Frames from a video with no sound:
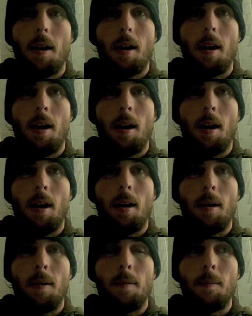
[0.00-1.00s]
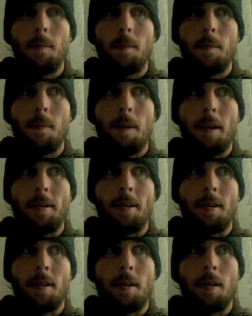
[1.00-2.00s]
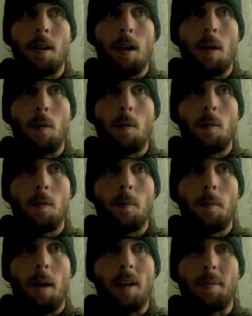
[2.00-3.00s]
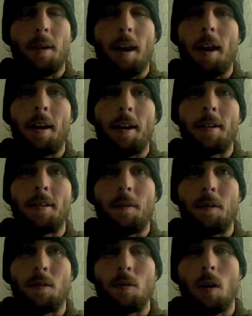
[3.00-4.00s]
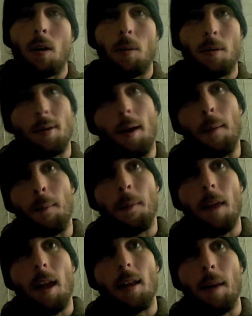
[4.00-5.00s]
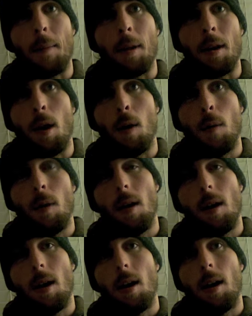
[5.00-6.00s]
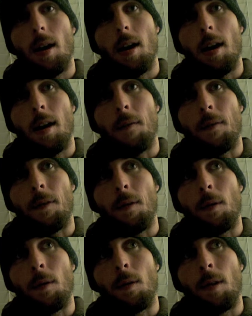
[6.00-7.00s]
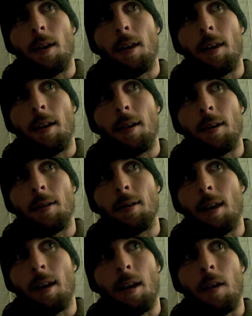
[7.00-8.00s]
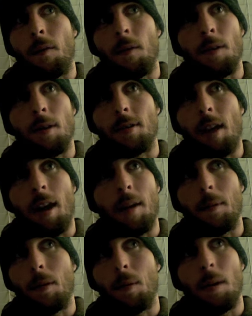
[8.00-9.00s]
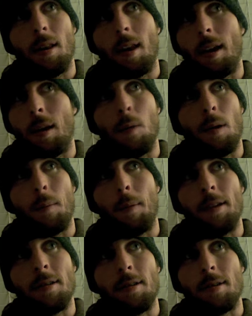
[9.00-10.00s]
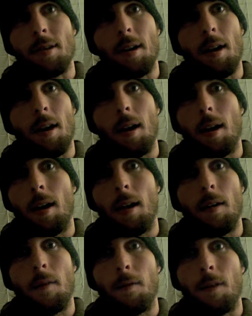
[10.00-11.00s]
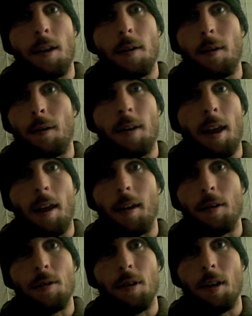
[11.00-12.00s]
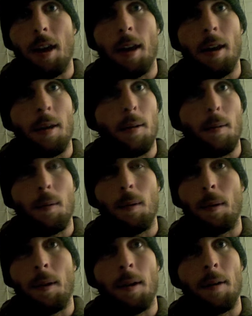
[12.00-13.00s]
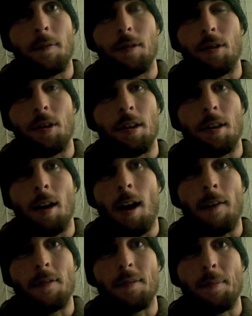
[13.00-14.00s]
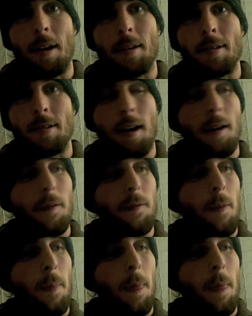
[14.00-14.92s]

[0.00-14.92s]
um, and, you know, boss mechanics, if you're struggling with something, let me know. If they're, they're like, if you're deciding between, like, what piece of tier 10 you should get or if you should get the off spec stuff